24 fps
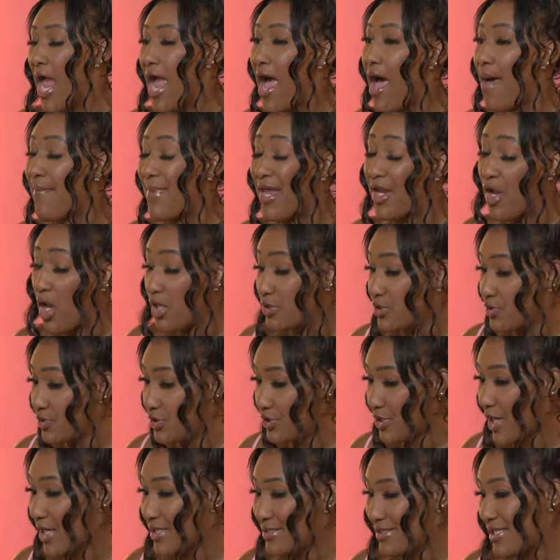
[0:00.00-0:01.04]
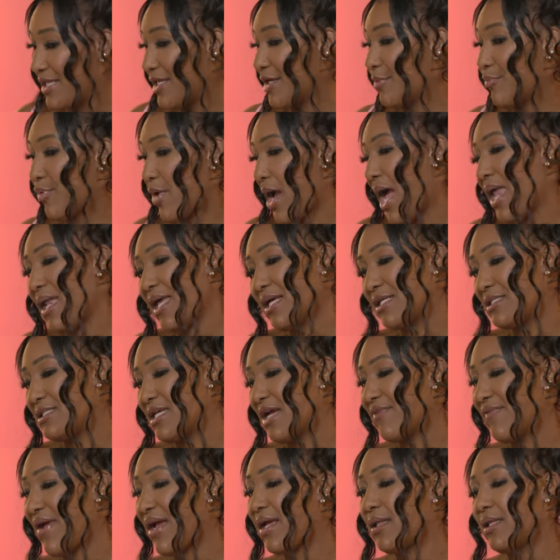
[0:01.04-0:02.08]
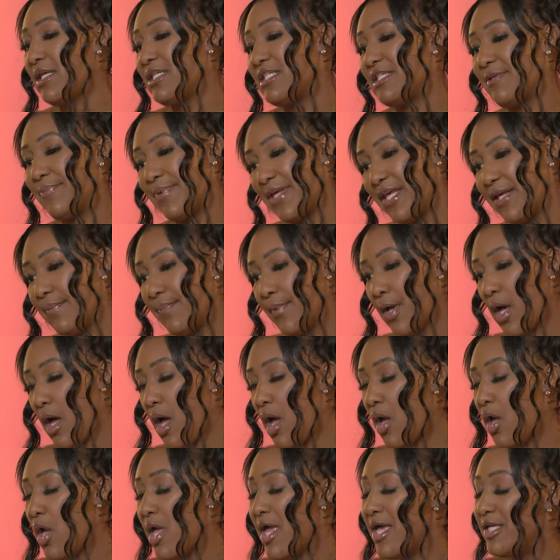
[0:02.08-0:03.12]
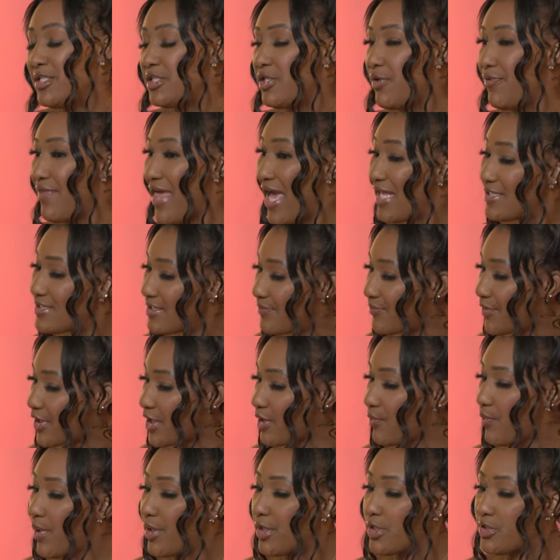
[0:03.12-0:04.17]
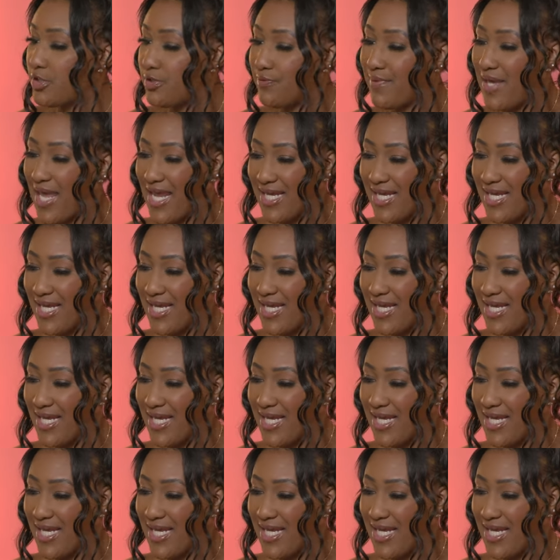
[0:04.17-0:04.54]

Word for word: um, and also start selling products directly to people. So that's something you want to do